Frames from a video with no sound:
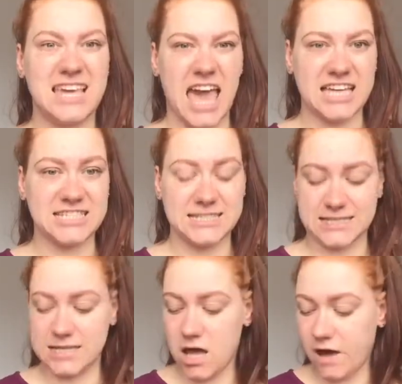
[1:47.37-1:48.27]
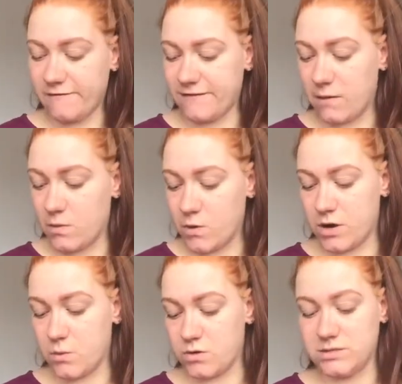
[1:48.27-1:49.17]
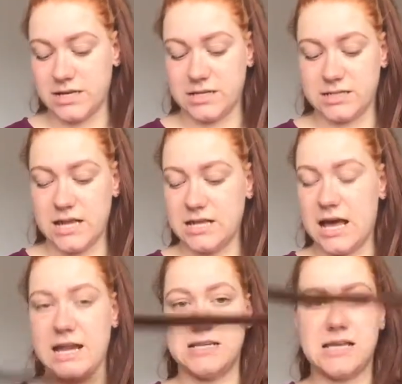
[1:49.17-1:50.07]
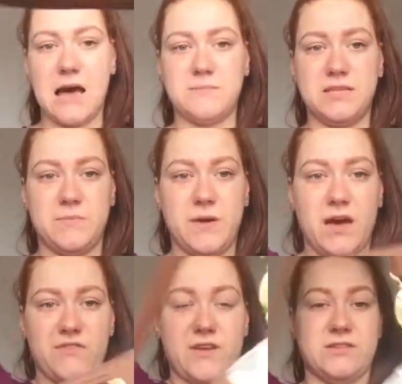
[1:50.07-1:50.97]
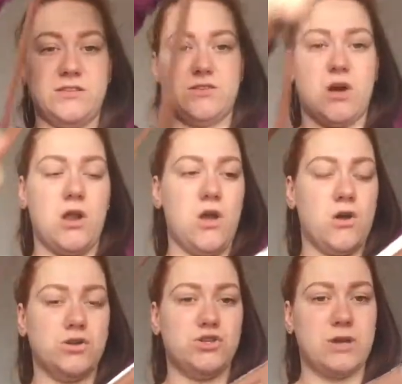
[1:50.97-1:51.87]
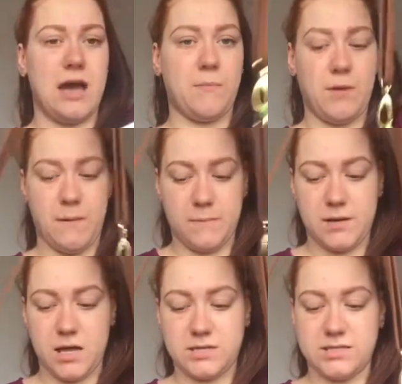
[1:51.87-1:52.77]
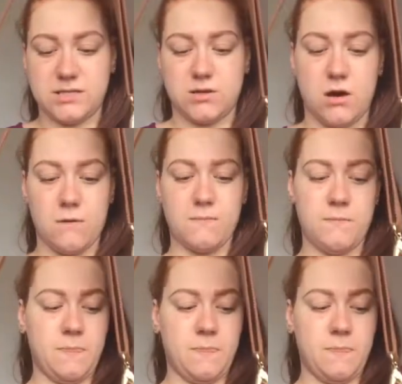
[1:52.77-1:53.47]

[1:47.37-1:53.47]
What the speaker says: Yes, found the one I wanted, and it's absolutely perfect. It's got a long strap, plus it's got